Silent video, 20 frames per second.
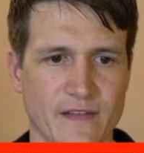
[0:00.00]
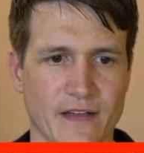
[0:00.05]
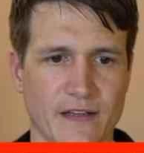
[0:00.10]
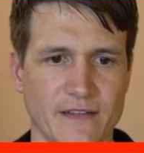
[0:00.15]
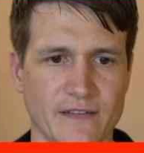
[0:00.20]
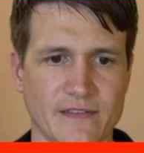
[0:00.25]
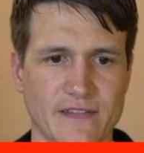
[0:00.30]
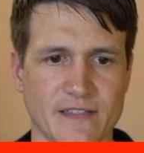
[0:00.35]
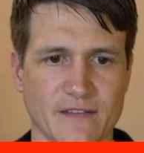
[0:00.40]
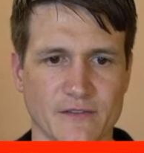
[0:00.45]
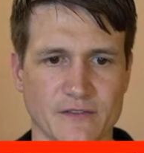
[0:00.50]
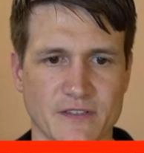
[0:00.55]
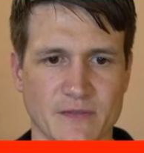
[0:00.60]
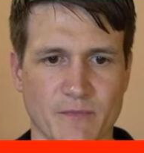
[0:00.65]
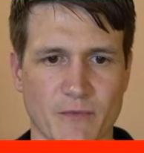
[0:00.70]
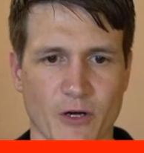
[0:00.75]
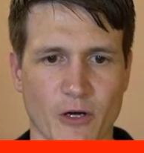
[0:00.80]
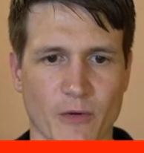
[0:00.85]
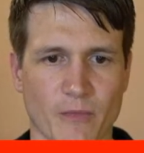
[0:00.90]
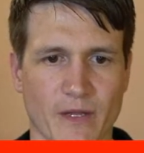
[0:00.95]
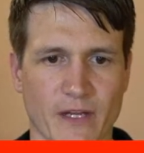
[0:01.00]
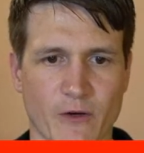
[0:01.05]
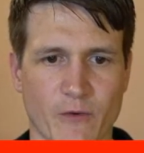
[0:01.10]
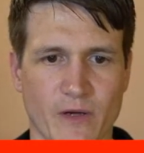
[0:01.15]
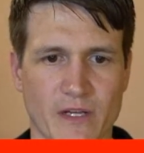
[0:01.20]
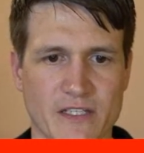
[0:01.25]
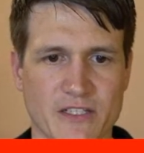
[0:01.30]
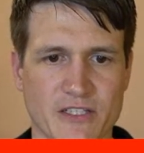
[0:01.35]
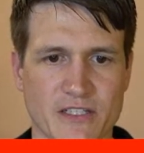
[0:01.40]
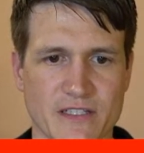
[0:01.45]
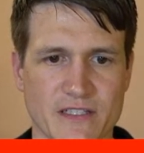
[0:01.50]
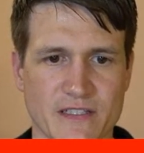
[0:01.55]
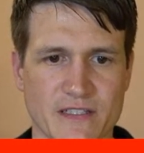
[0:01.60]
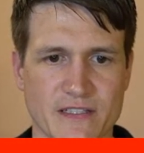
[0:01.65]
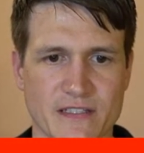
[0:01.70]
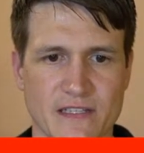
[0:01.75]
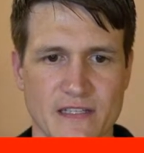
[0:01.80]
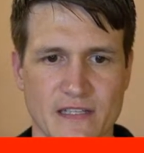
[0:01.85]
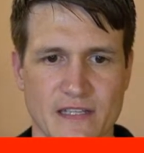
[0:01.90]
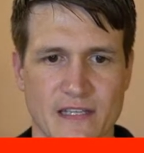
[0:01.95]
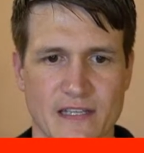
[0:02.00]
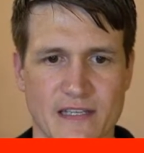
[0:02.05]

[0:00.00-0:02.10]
done till tomorrow. My question